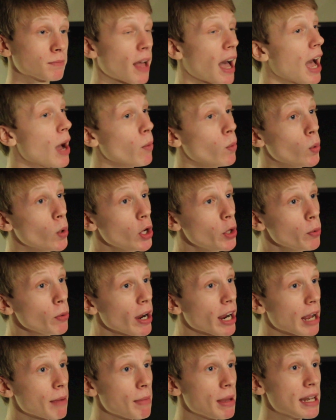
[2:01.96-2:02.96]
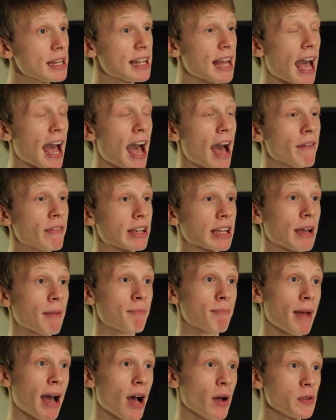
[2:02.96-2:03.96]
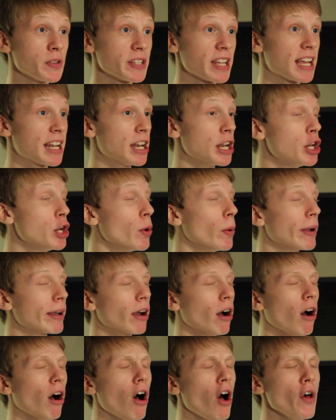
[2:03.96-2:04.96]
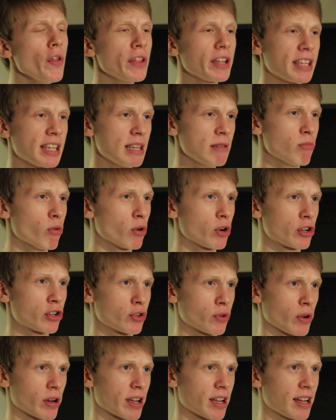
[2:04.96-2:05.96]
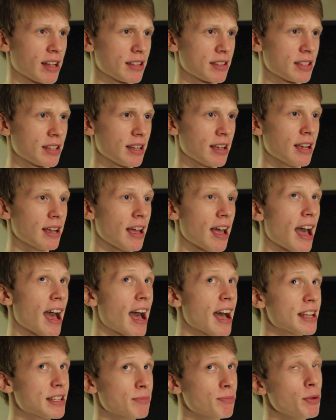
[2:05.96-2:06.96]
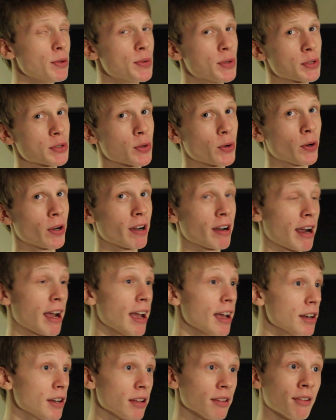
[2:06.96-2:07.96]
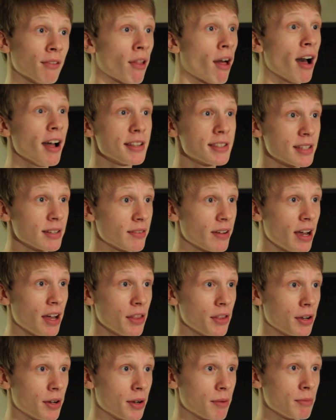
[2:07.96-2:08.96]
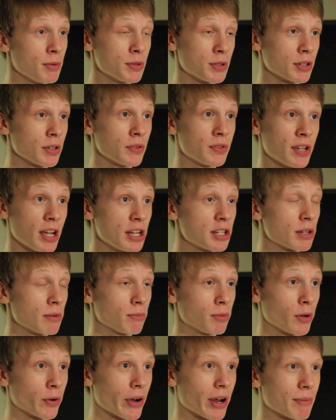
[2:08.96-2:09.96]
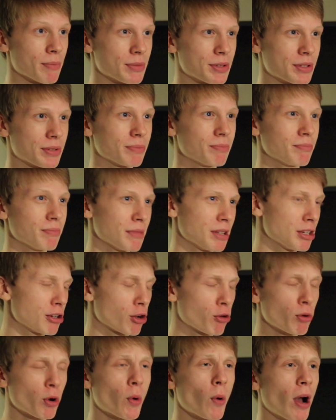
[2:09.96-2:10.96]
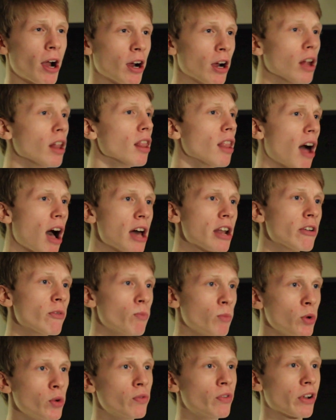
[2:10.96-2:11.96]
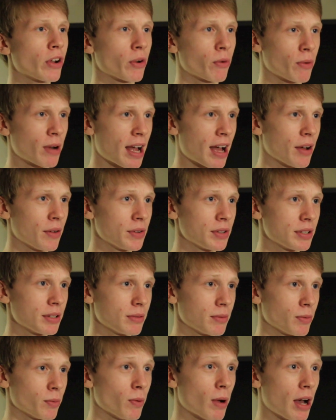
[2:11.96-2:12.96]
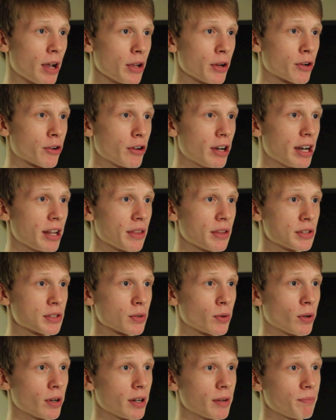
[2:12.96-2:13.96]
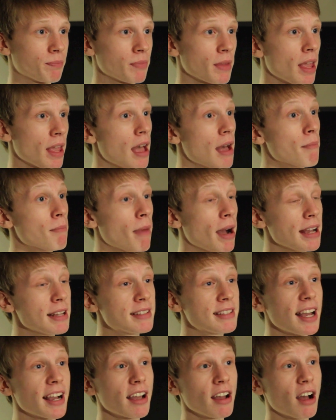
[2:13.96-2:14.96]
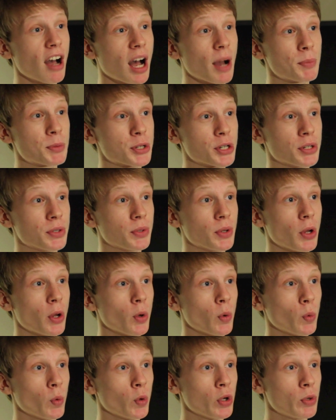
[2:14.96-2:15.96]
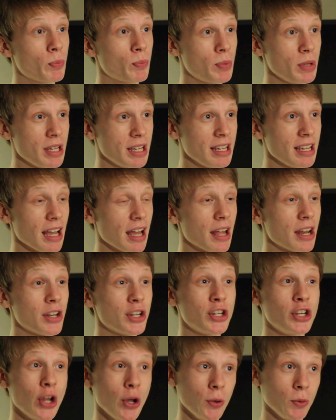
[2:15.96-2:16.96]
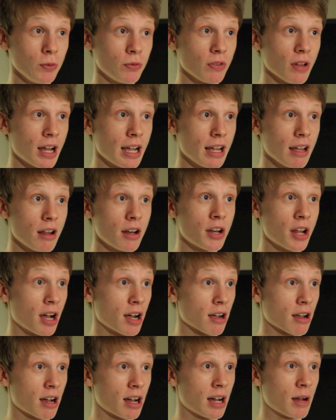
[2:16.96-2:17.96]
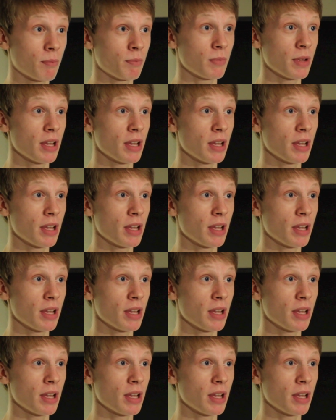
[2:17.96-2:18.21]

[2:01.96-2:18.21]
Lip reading: I would recommend having a mouse and knowing all the keyboard shortcuts, as Musiscore and lots of other music notation programs require a lot of moving around while you're creating the score. My second option would be Noteflight.com.